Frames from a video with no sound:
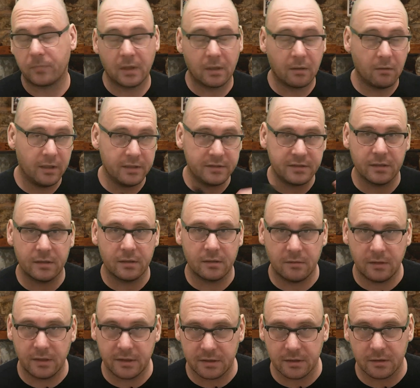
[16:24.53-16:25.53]

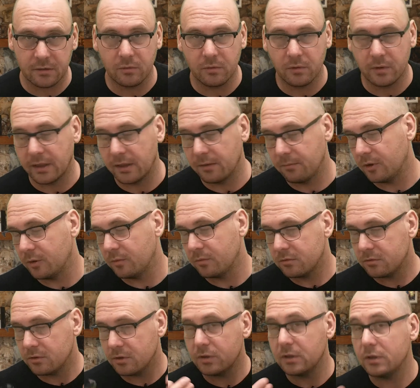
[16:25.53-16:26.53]
let's ignore that. Well,
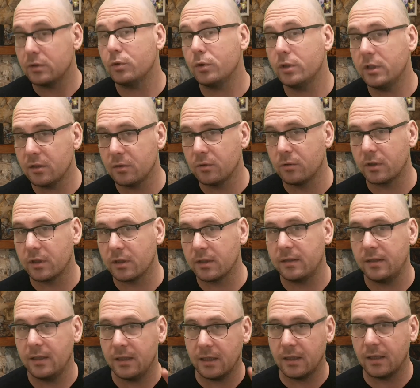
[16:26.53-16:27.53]
don't ignore it,
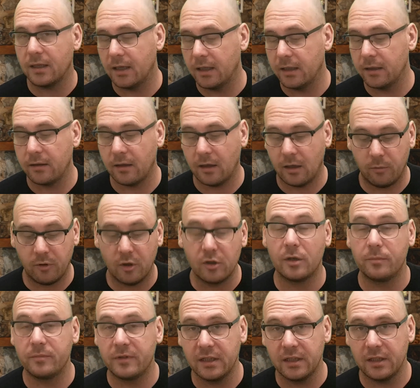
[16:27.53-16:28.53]
take it in hand. I will
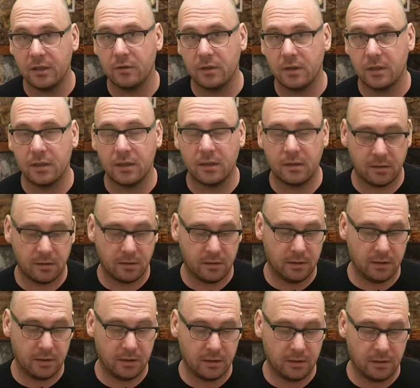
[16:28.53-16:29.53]
update you on that
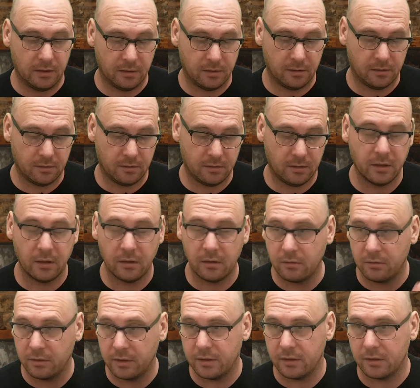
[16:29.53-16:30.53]
in
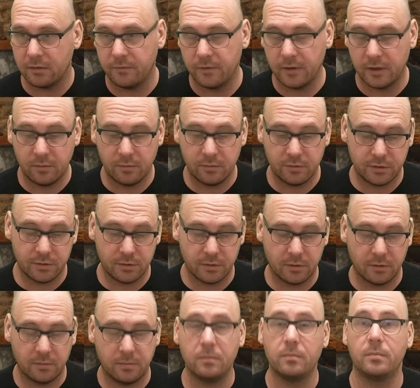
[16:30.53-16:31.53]
later videos
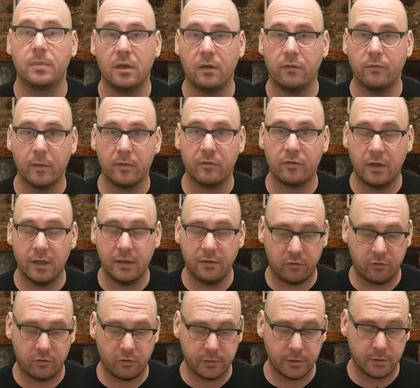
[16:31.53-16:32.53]
or Bad Vaporesso live
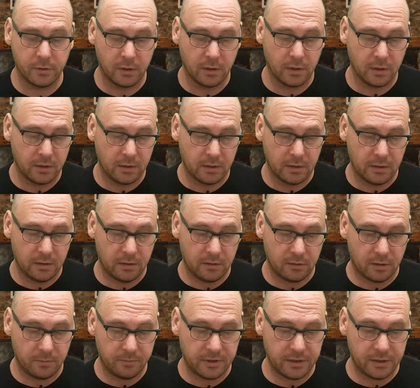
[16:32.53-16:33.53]
show.
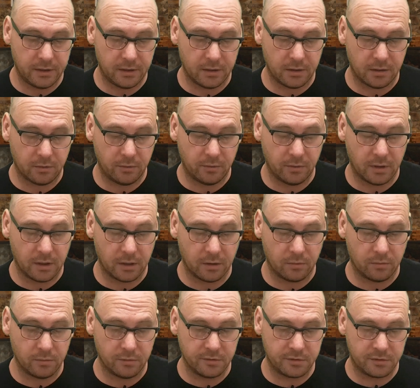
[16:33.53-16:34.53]
I'll update you on how that
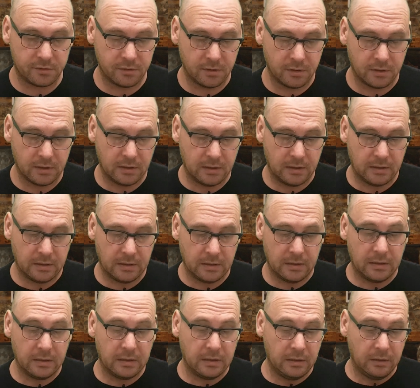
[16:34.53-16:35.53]
goes.
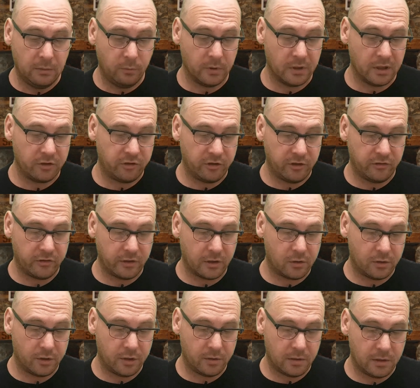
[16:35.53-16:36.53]
When I change the
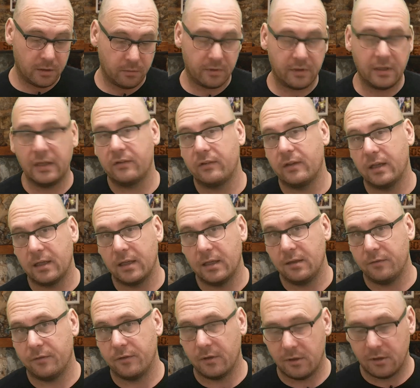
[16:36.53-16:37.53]
coil, I will test it
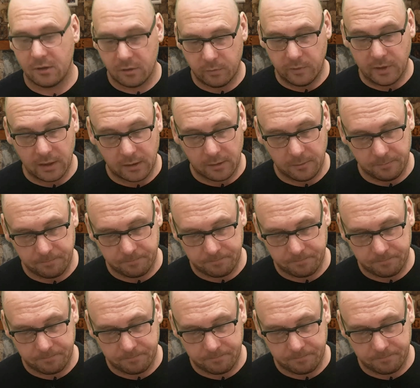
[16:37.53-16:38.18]
again for another week.